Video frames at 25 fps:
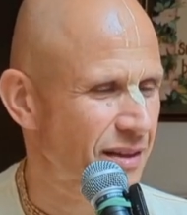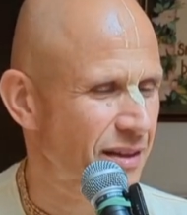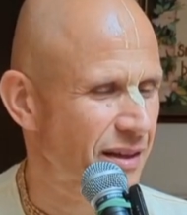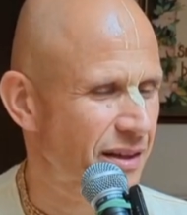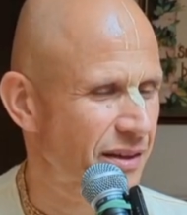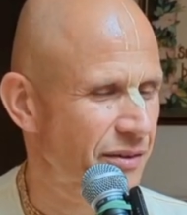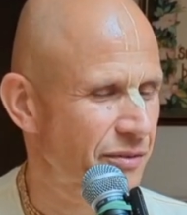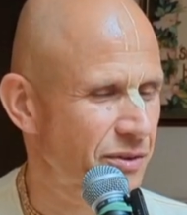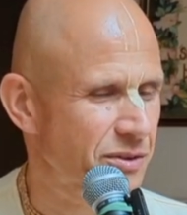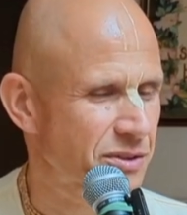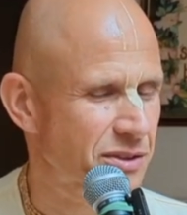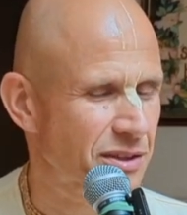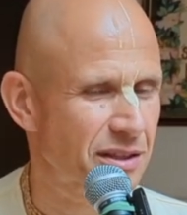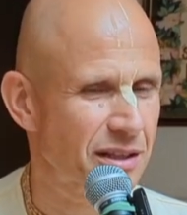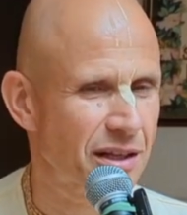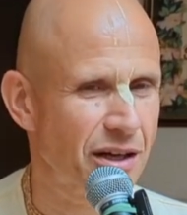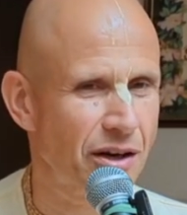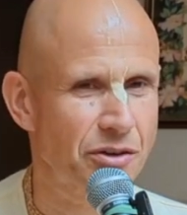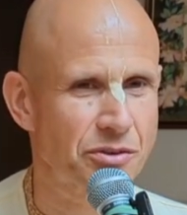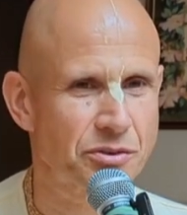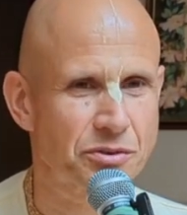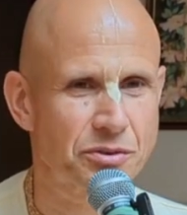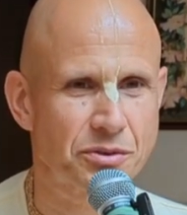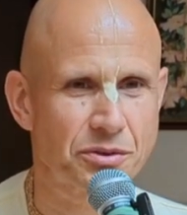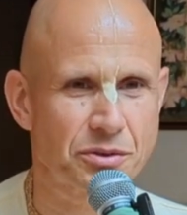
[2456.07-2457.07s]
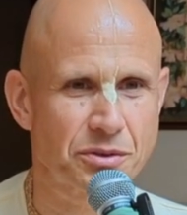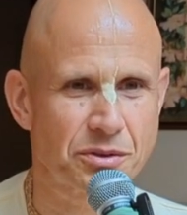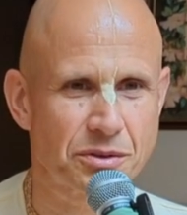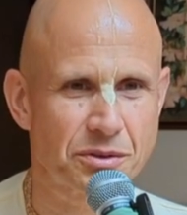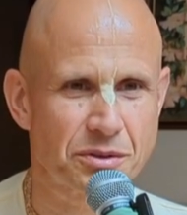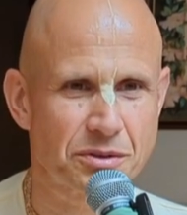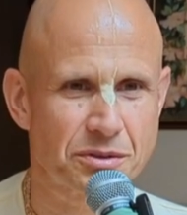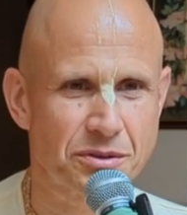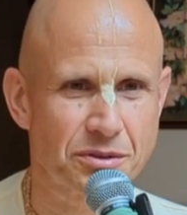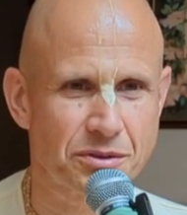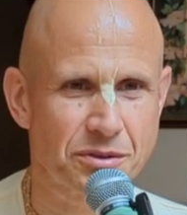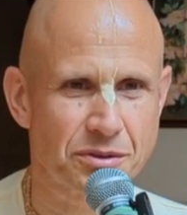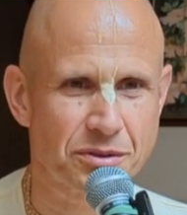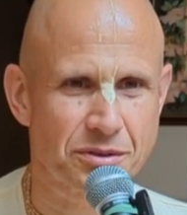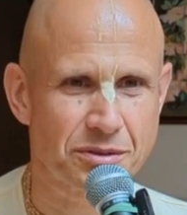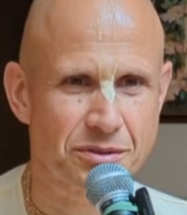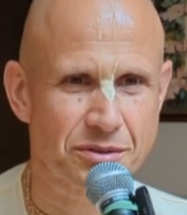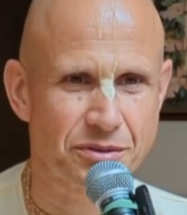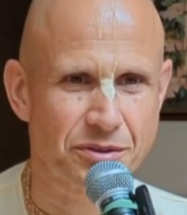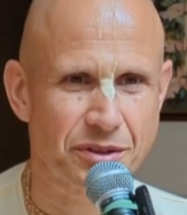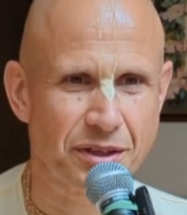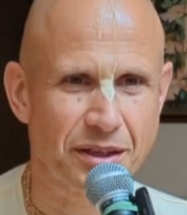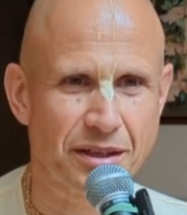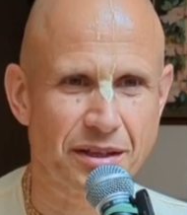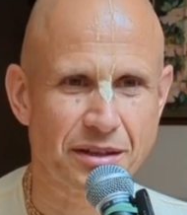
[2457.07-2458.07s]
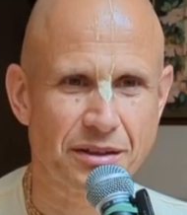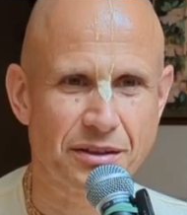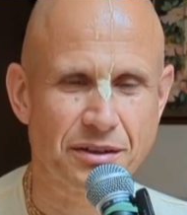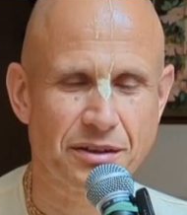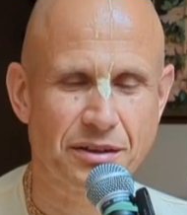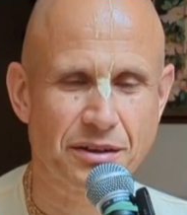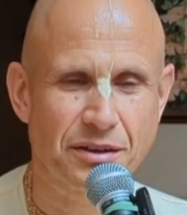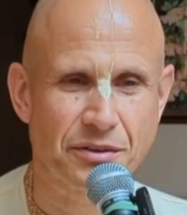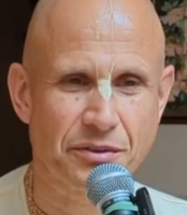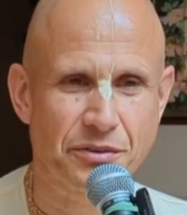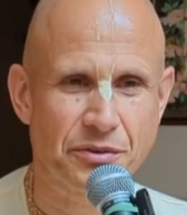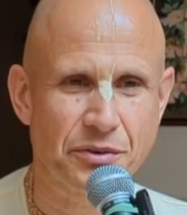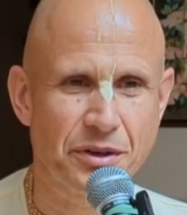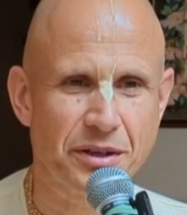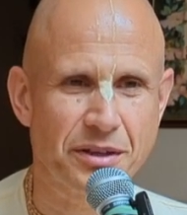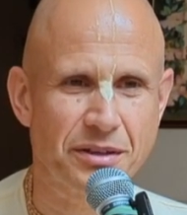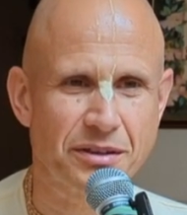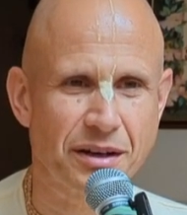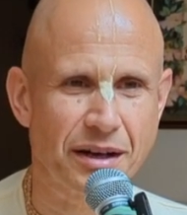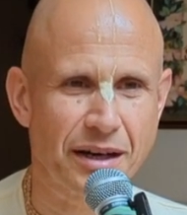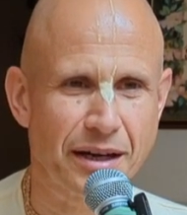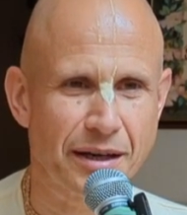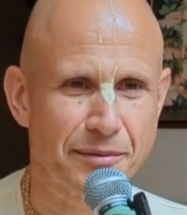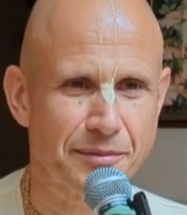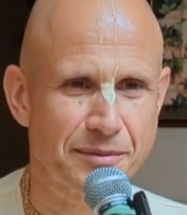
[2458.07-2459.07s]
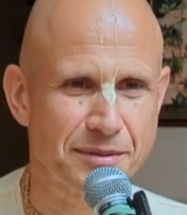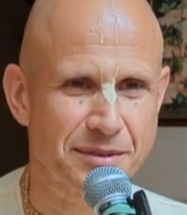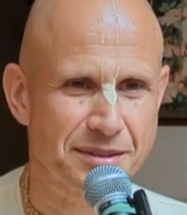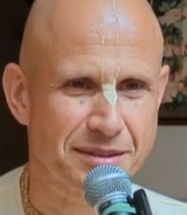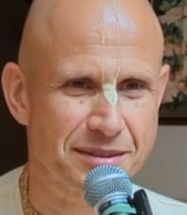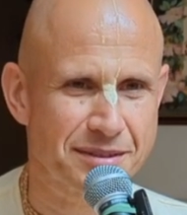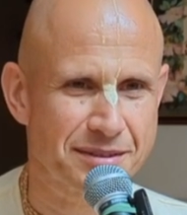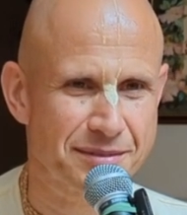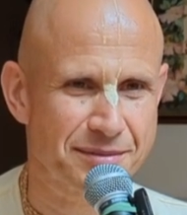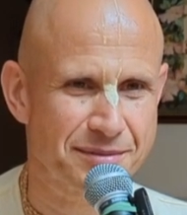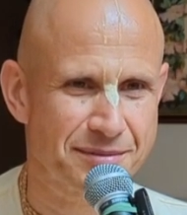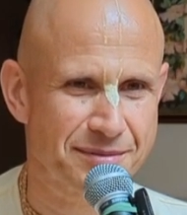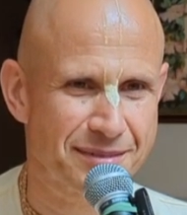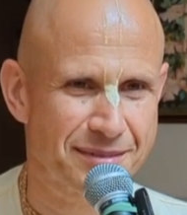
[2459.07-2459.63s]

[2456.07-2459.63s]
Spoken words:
he was allowed to drink 3 times,